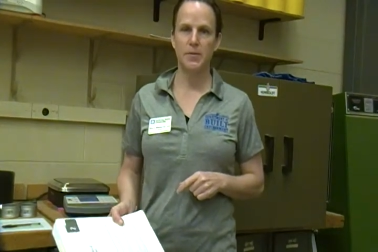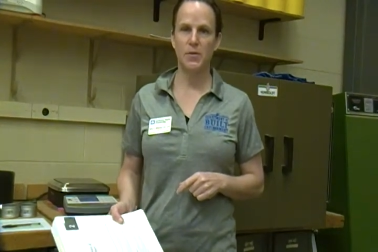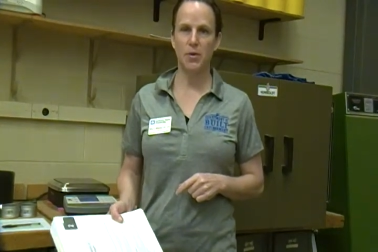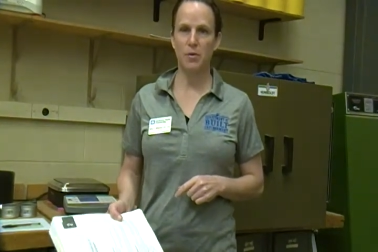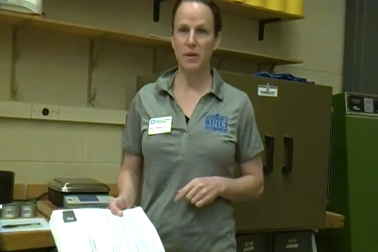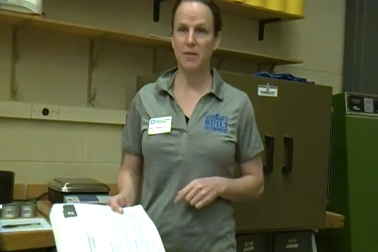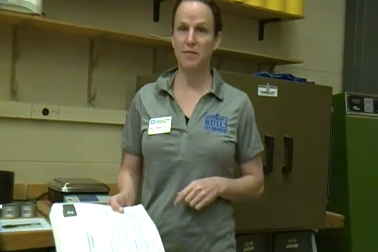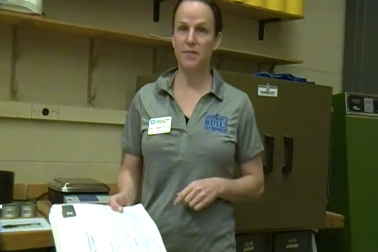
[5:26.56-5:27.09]

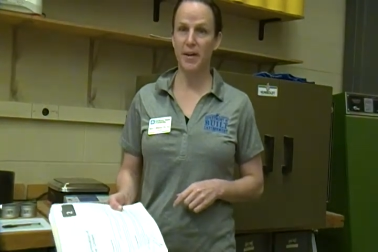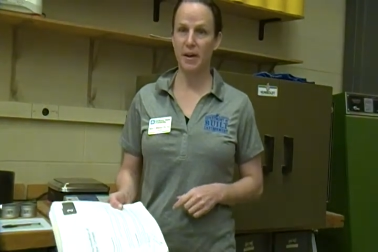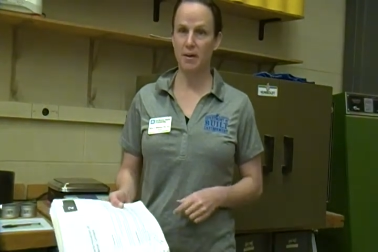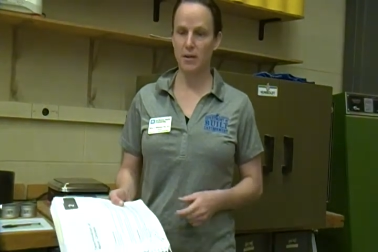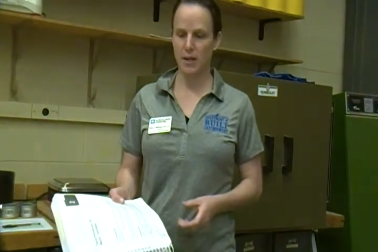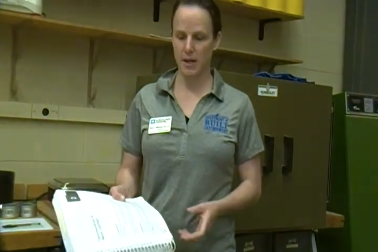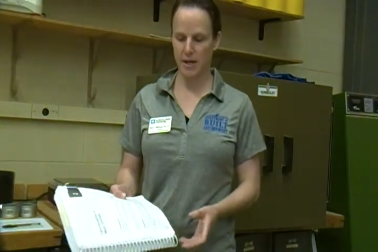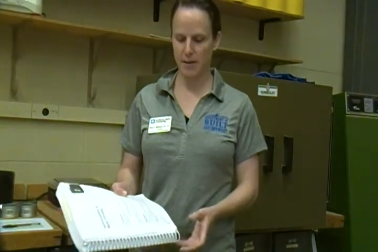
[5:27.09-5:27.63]
So in
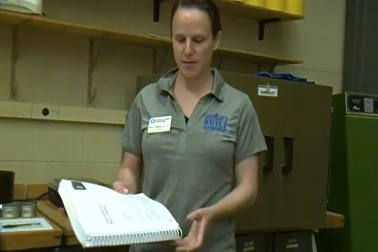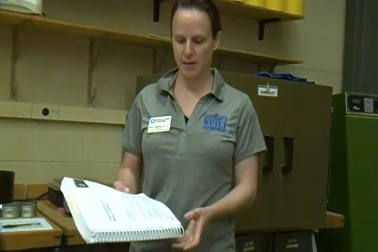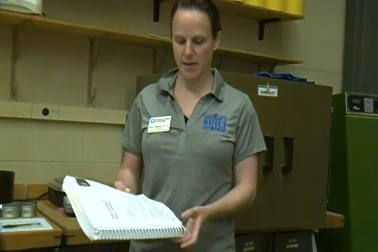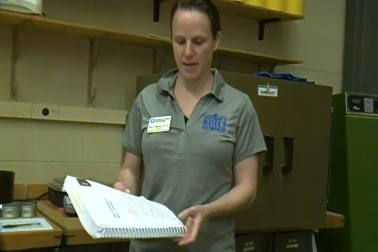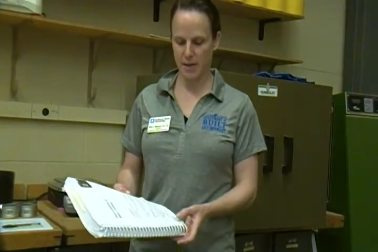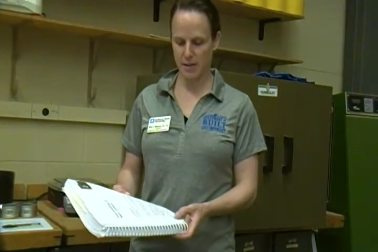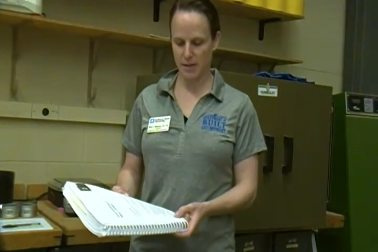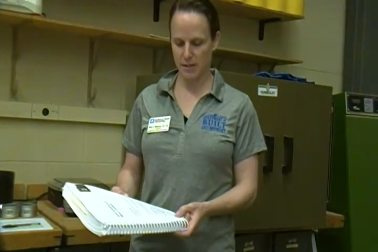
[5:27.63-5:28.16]
Fahrenheit,
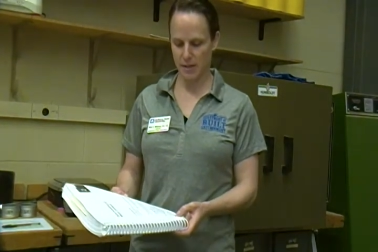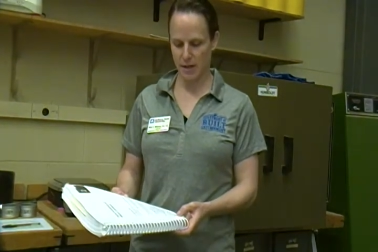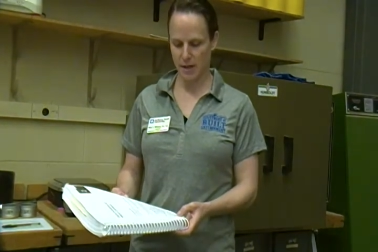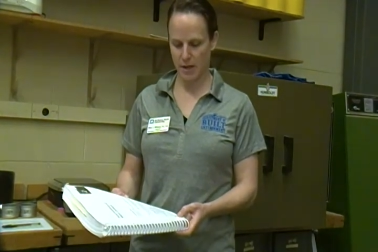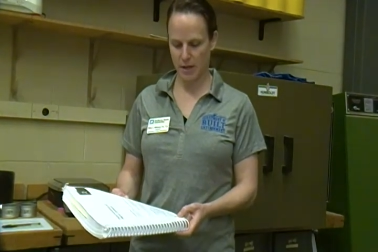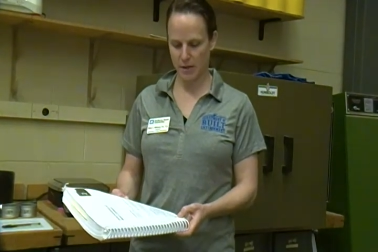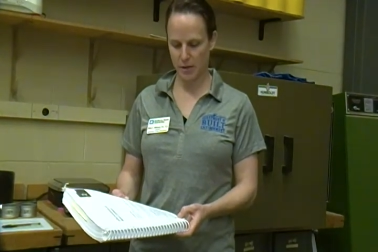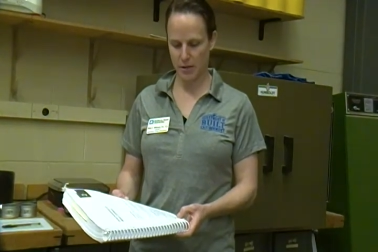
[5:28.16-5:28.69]
that is
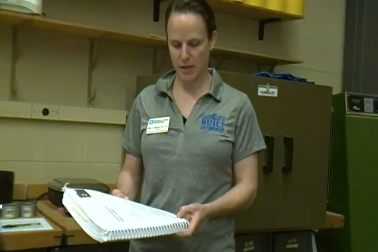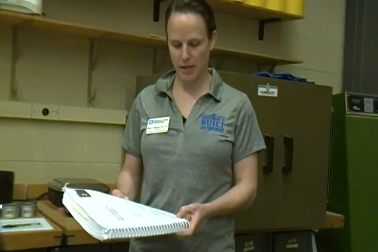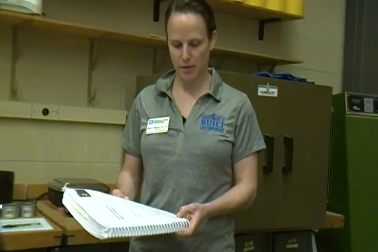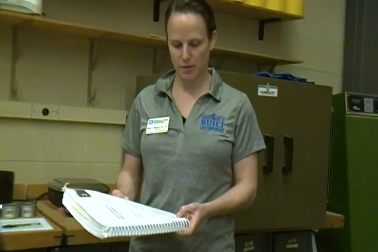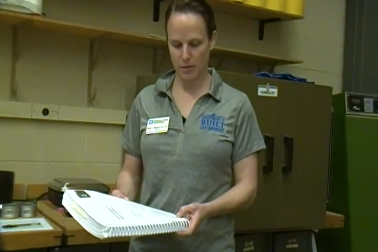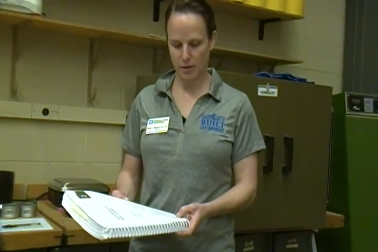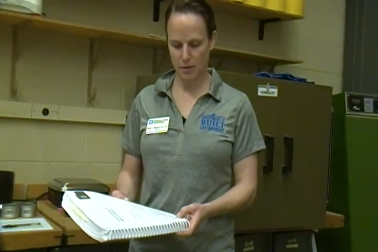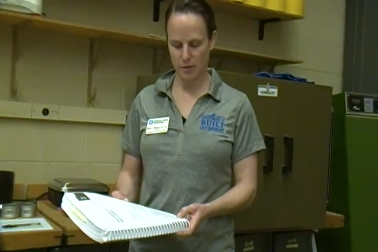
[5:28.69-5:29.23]

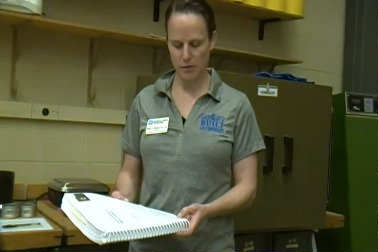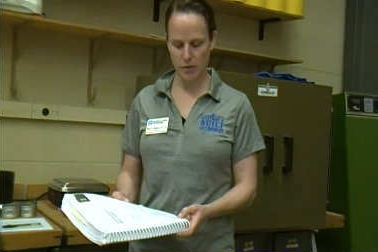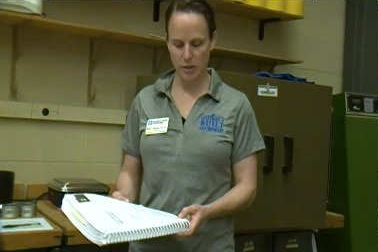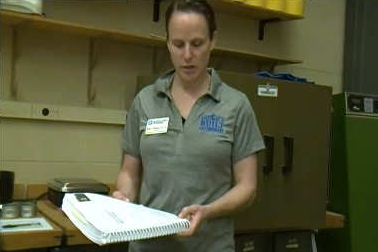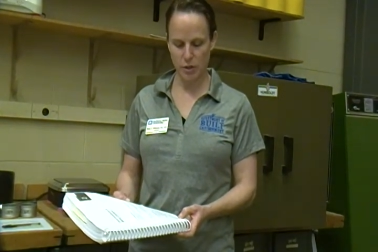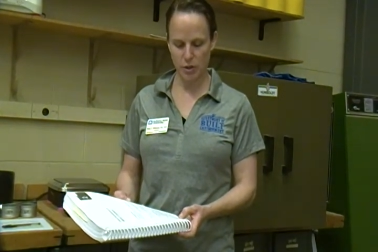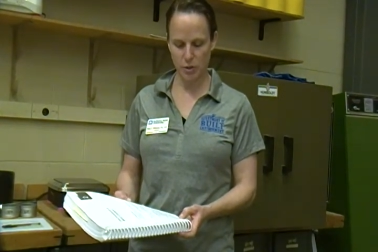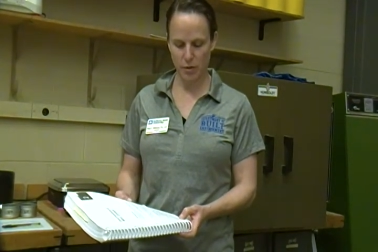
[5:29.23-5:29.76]

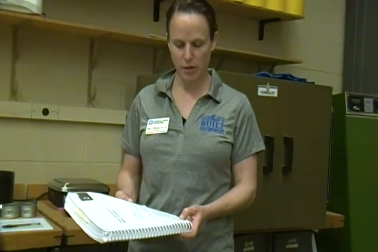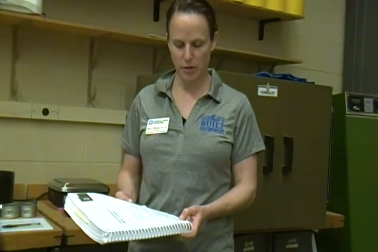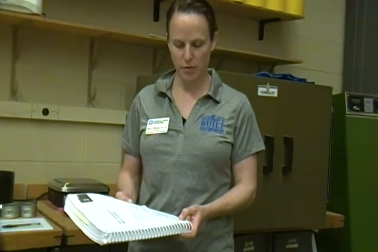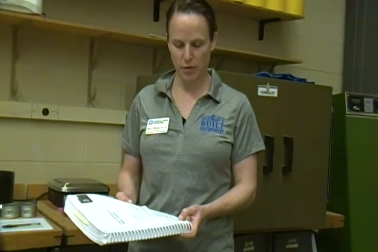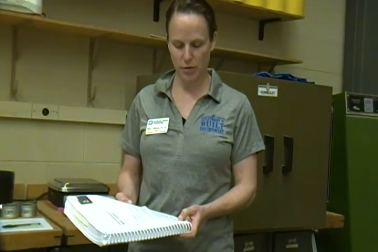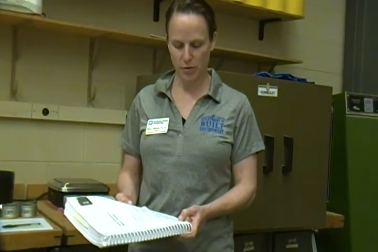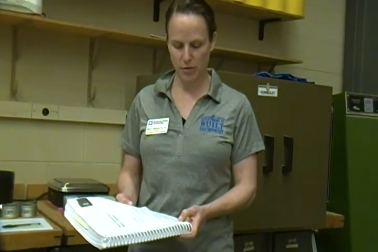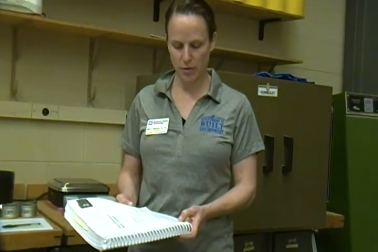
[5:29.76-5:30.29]

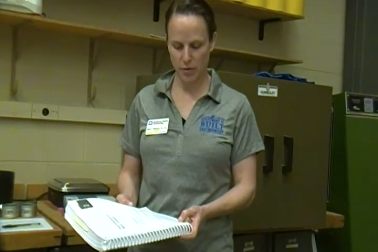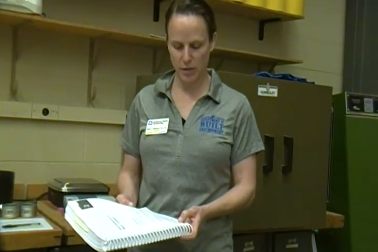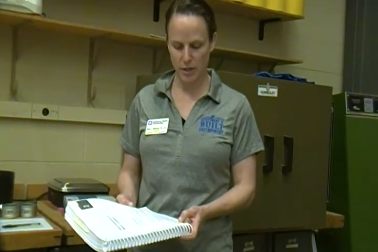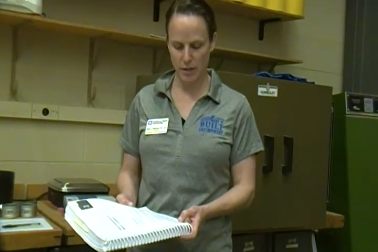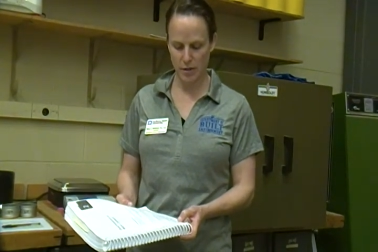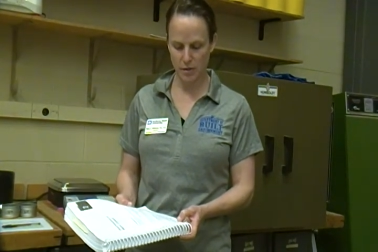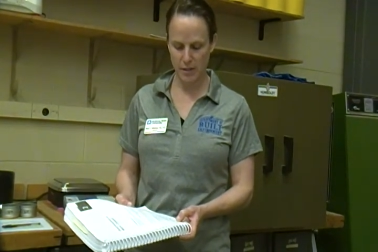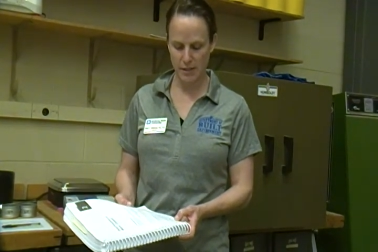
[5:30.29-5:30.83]

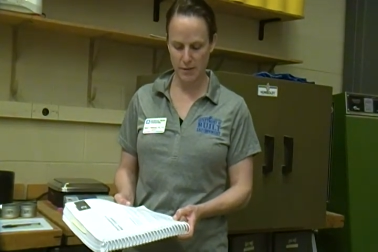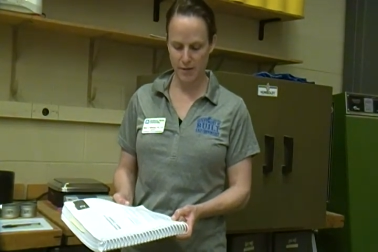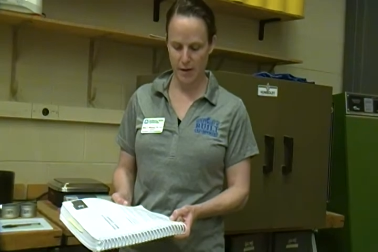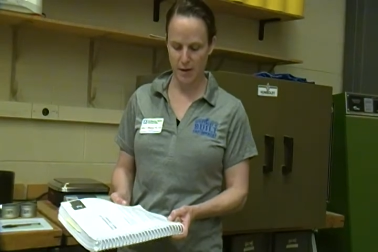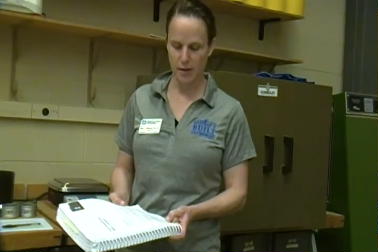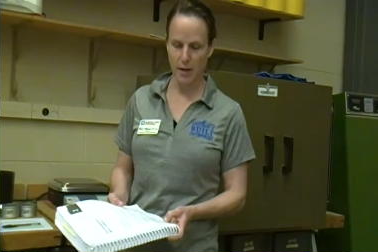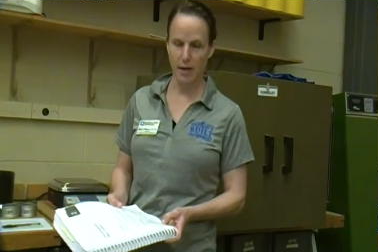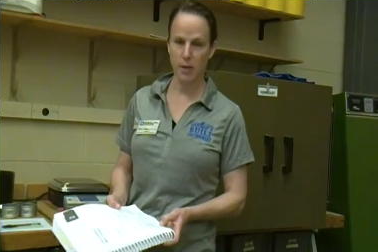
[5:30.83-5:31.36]
230 degrees
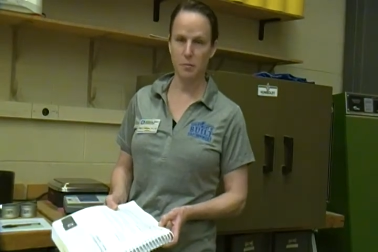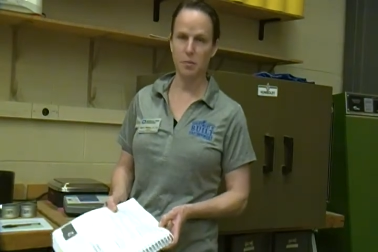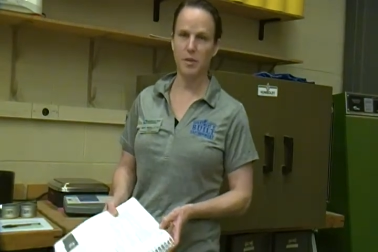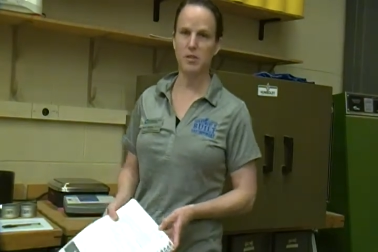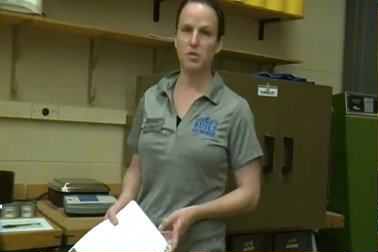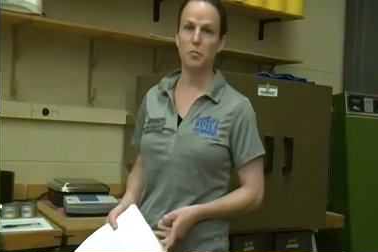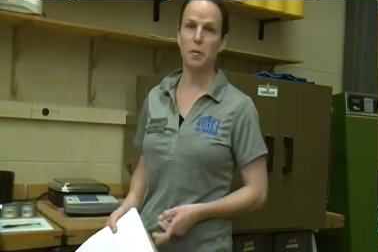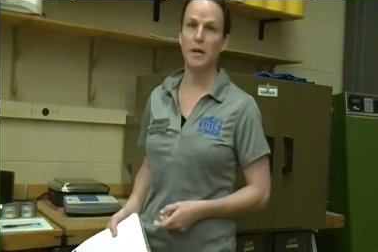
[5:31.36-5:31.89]
Fahrenheit
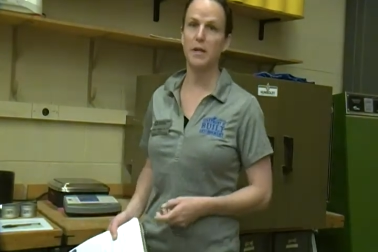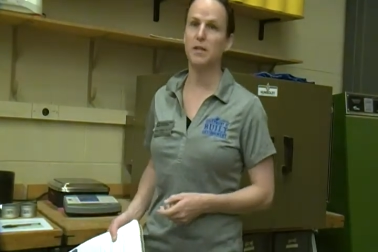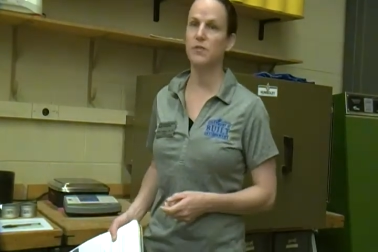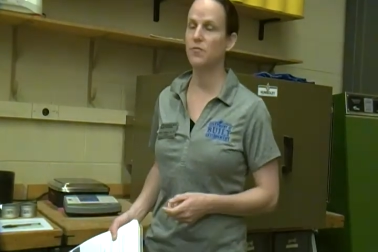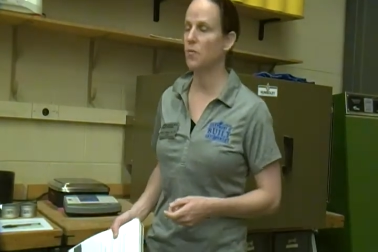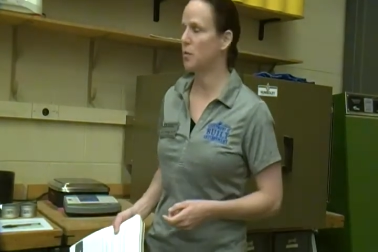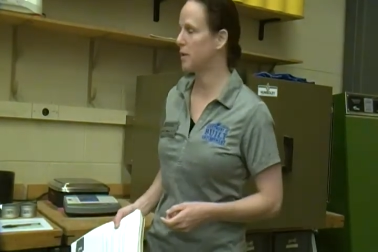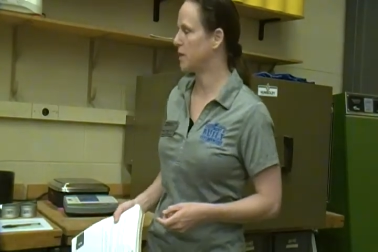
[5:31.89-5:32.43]
plus or
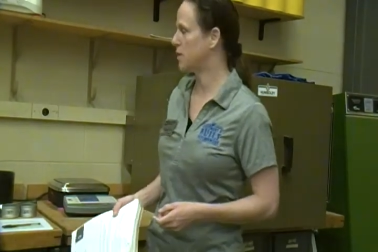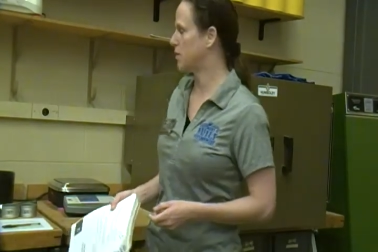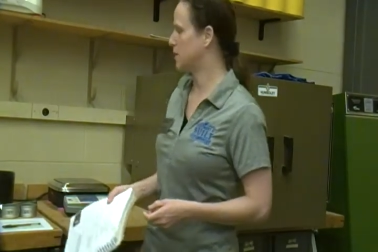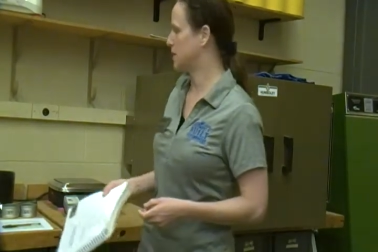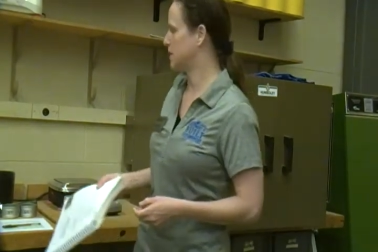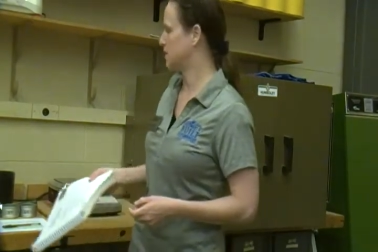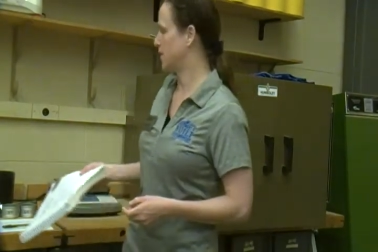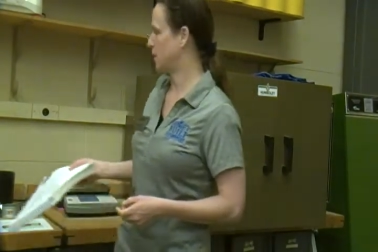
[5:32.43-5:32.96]
minus 40
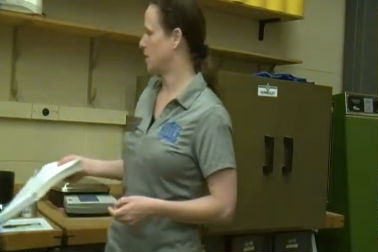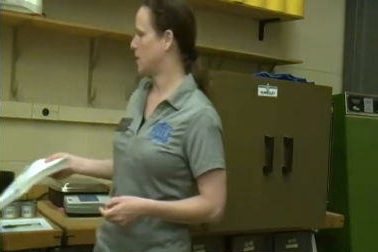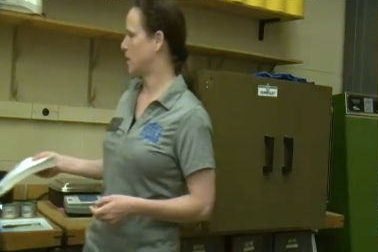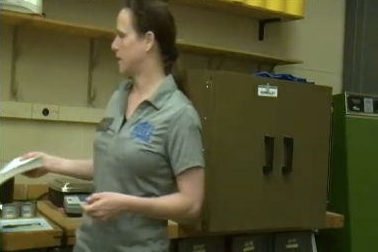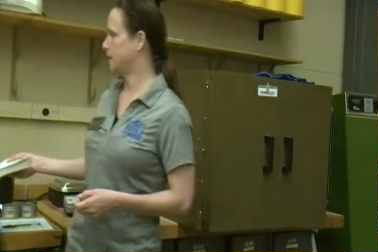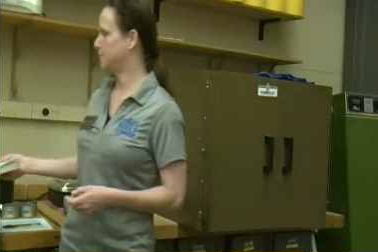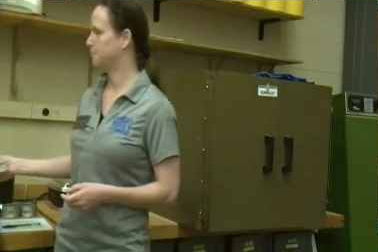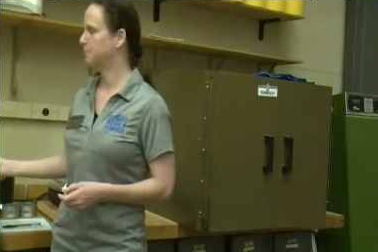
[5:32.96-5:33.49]
degrees
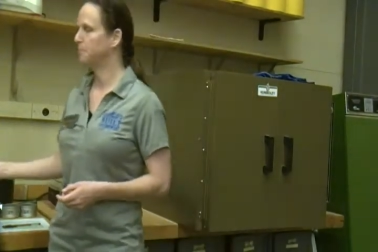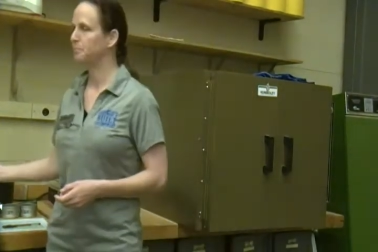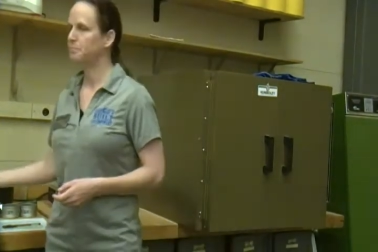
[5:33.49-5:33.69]
Fahrenheit,